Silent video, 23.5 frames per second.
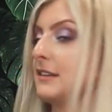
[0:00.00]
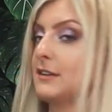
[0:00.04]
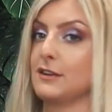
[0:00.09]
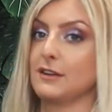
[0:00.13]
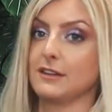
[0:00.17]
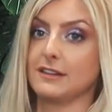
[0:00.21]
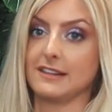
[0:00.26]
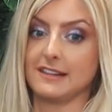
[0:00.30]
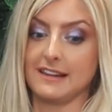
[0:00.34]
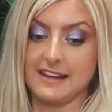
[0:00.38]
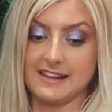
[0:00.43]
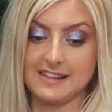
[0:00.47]
you
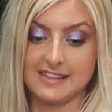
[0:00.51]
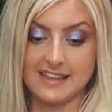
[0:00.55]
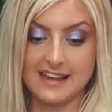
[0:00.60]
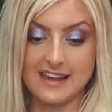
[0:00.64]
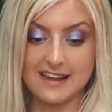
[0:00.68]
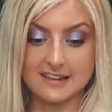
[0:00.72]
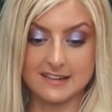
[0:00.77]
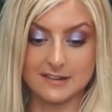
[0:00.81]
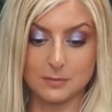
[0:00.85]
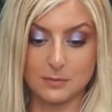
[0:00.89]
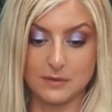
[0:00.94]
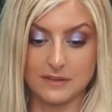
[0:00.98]
can see.
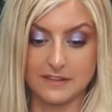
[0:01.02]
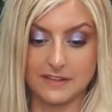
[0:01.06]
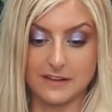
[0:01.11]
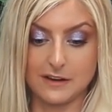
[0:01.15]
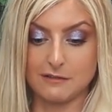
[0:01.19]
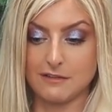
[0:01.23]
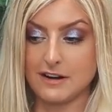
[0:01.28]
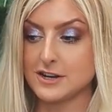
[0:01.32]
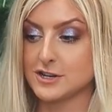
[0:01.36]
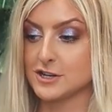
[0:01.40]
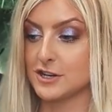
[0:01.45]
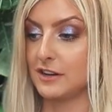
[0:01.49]
This was the
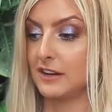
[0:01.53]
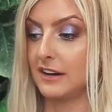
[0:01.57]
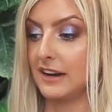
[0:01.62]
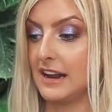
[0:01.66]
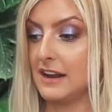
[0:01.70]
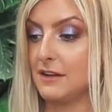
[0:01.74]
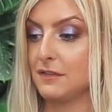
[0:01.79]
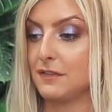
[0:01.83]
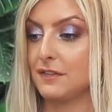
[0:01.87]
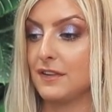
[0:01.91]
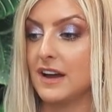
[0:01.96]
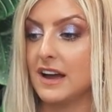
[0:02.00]
original
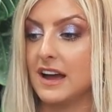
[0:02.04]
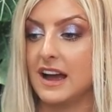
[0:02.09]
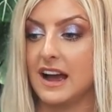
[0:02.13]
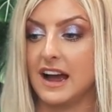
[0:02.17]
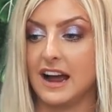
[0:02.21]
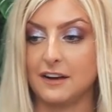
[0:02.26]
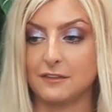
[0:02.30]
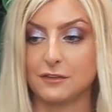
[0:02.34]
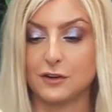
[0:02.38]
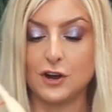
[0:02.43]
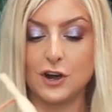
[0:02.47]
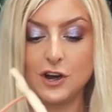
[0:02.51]
leaf.
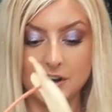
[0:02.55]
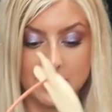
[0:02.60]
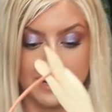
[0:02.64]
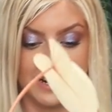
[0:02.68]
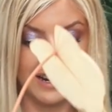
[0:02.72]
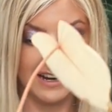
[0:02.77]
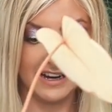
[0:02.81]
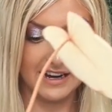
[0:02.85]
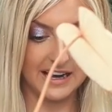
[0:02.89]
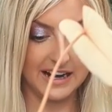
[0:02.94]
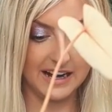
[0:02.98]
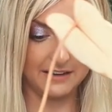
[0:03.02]
I've cut
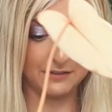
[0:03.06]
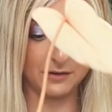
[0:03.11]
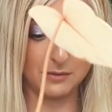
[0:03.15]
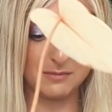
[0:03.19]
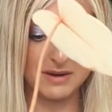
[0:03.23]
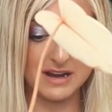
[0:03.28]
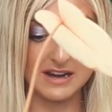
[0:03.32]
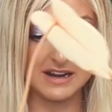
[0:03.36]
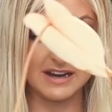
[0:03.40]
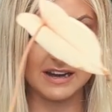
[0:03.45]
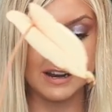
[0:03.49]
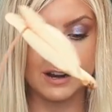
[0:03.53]
it and I've
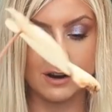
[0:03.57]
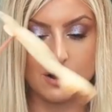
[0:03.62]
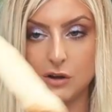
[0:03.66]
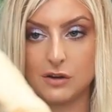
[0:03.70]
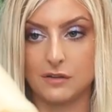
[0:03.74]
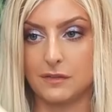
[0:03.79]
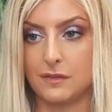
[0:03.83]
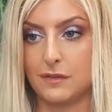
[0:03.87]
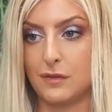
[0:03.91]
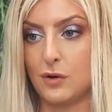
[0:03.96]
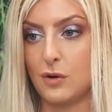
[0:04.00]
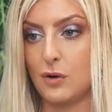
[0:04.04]
immediately
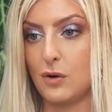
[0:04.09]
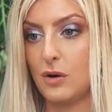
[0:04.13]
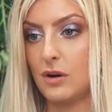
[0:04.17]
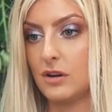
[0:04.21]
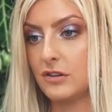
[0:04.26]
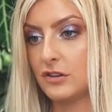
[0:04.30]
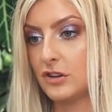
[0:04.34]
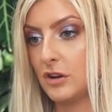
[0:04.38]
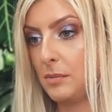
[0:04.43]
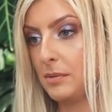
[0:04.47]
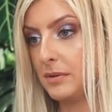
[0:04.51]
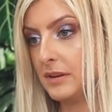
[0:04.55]
gone for
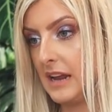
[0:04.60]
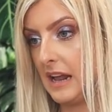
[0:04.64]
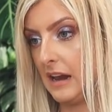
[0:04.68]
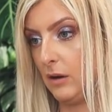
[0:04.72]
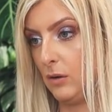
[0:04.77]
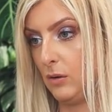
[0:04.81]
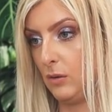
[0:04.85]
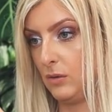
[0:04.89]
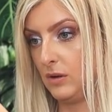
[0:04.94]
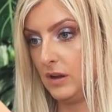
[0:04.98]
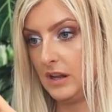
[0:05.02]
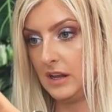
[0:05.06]
double
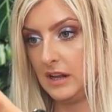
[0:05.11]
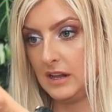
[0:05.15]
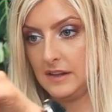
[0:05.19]
yellow.